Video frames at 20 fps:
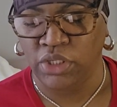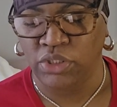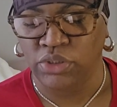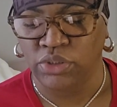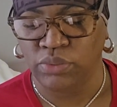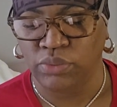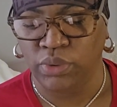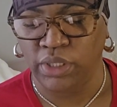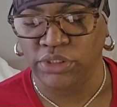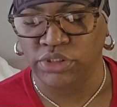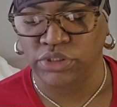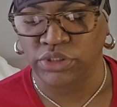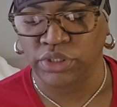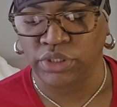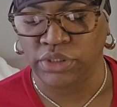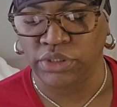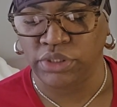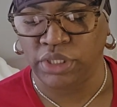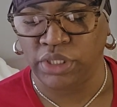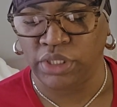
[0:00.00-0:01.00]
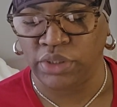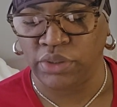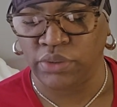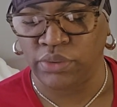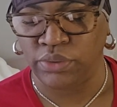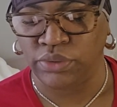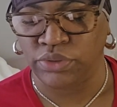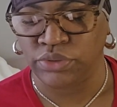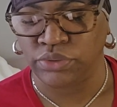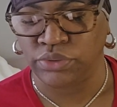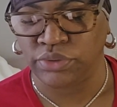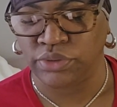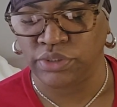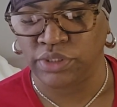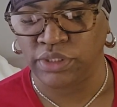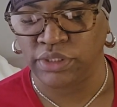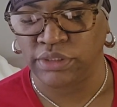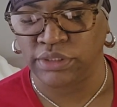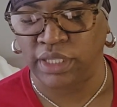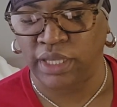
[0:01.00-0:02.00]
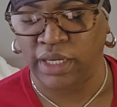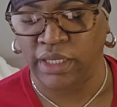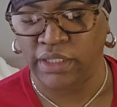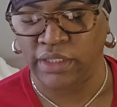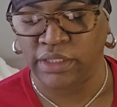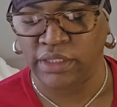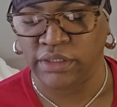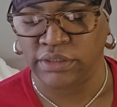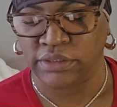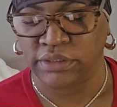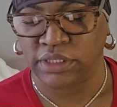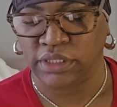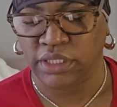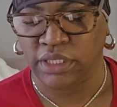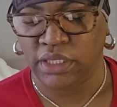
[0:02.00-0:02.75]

to watch your daughter go through things like this?